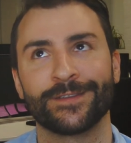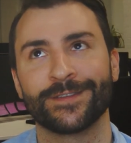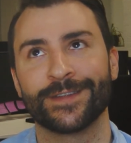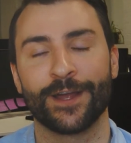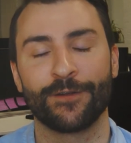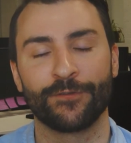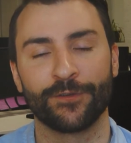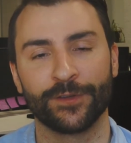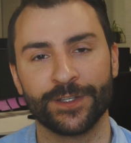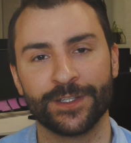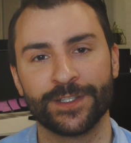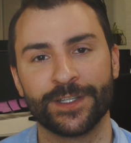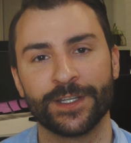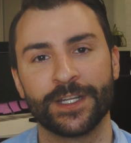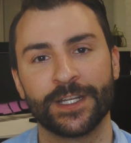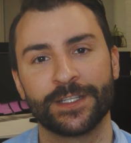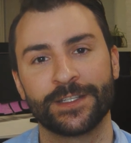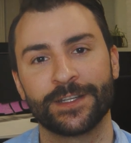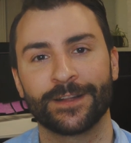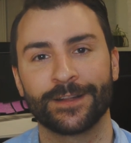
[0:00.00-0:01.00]
Is that really
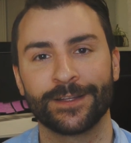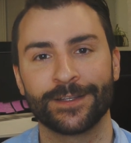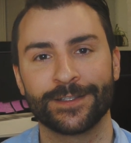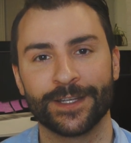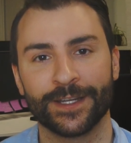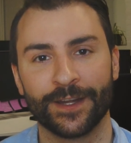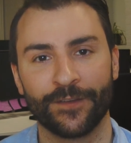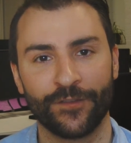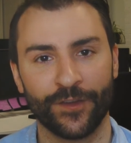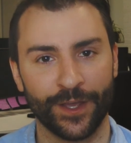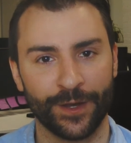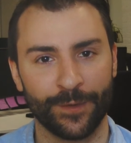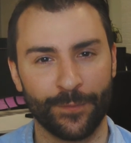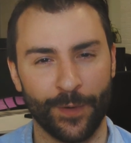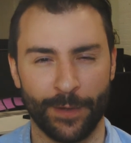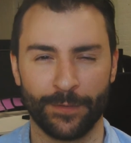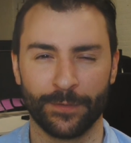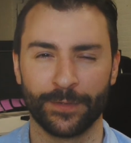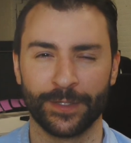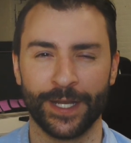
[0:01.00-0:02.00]
statistically significant?
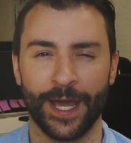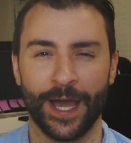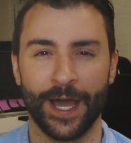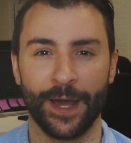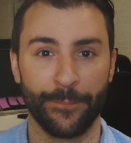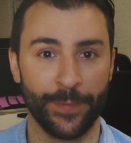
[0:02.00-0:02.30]
Probably not.